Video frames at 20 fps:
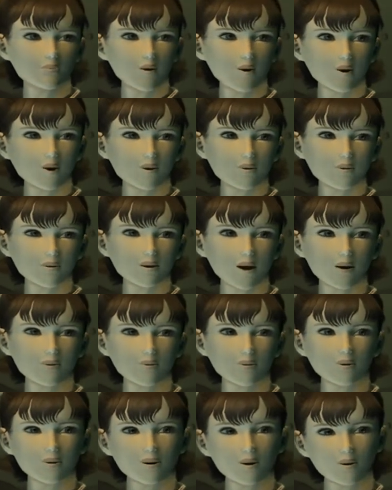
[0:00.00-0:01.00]
Did you know
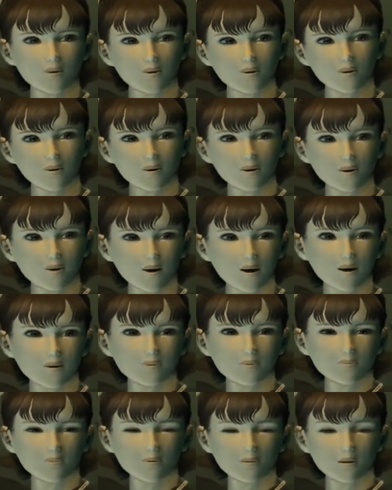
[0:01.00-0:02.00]
that they're pretty popular in
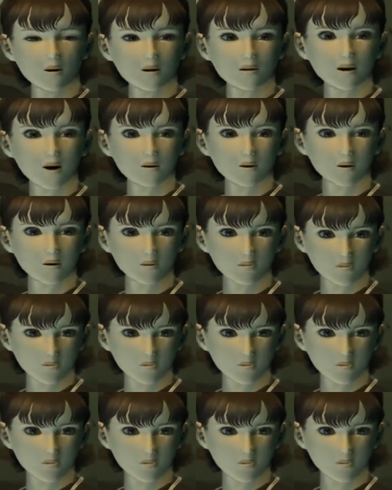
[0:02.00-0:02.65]
Europe and South America?